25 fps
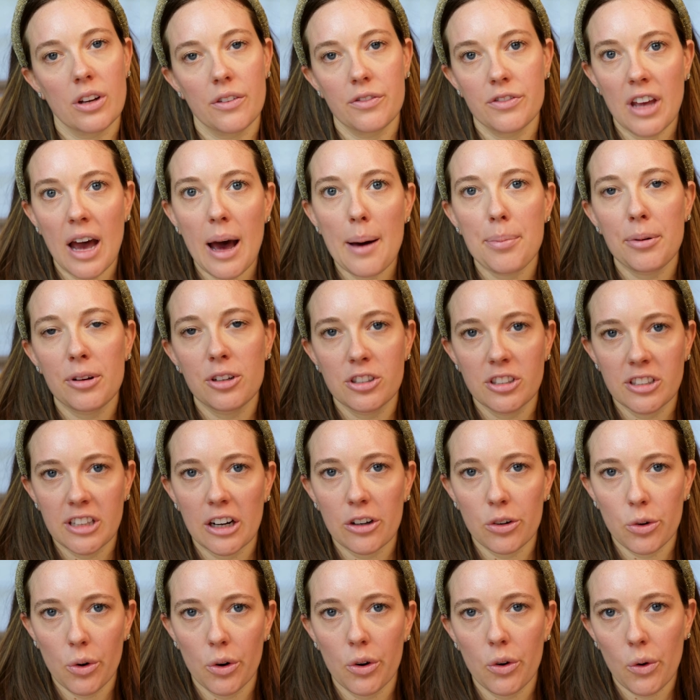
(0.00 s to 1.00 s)
of topical
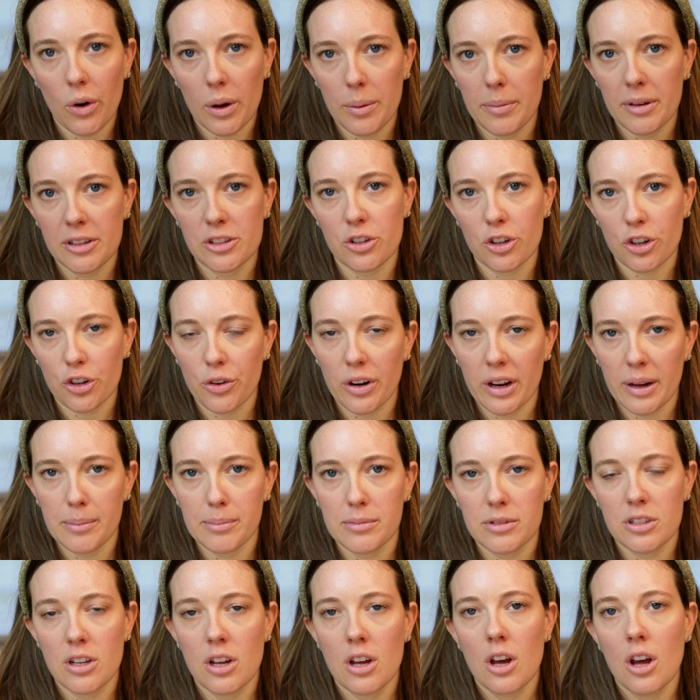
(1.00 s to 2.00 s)
steroid ointments or
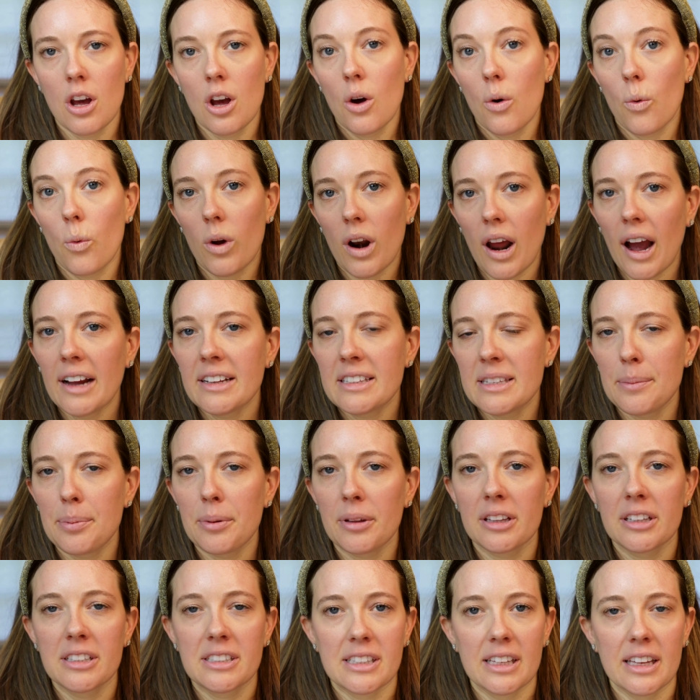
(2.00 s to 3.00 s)
creams. What I
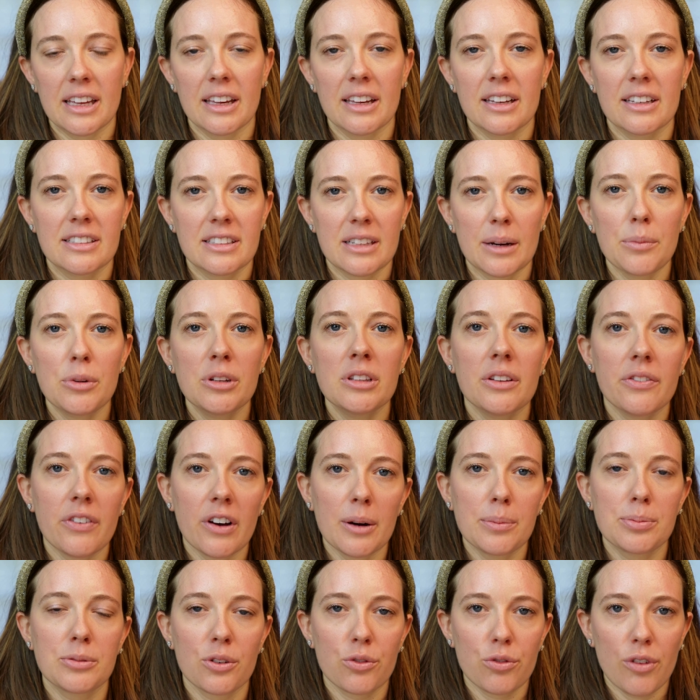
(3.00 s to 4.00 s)
typically see is someone
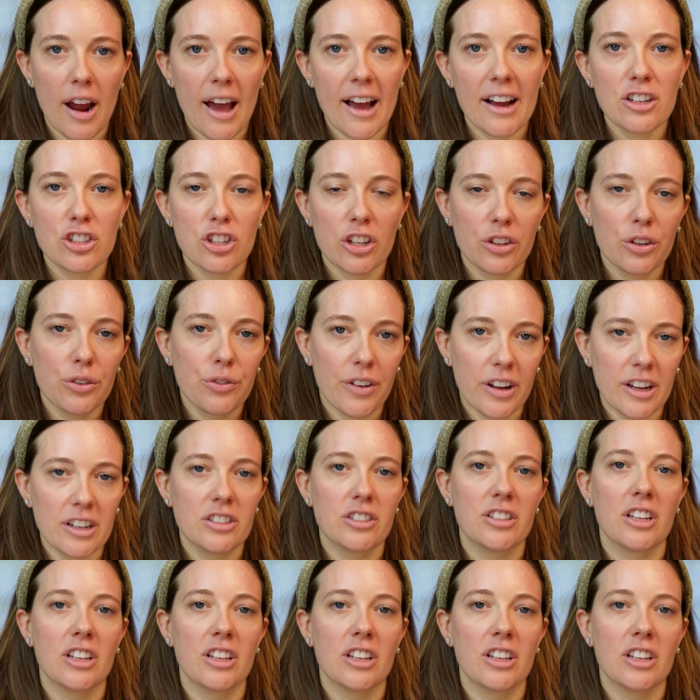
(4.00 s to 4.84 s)
develops a rash on their face